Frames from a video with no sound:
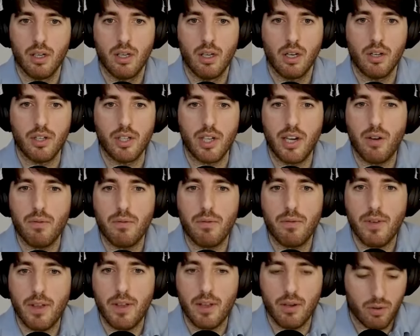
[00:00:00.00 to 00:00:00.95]
Because I don't
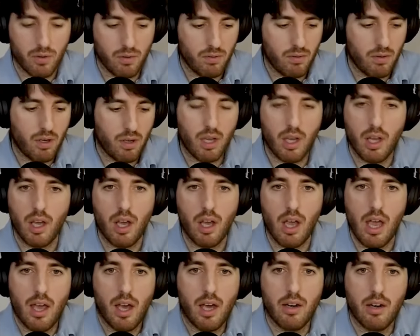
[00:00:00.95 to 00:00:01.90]
feel,
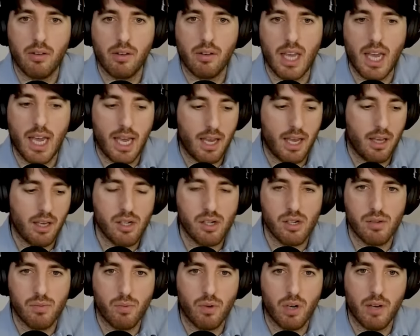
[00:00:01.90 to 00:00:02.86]
I don't care. It's
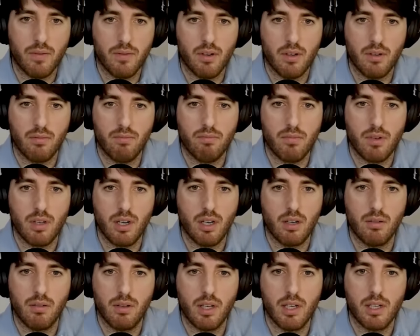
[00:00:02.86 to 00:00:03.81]
just whatever,
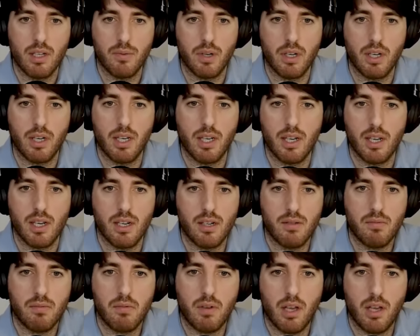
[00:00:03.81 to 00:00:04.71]
it is what it is.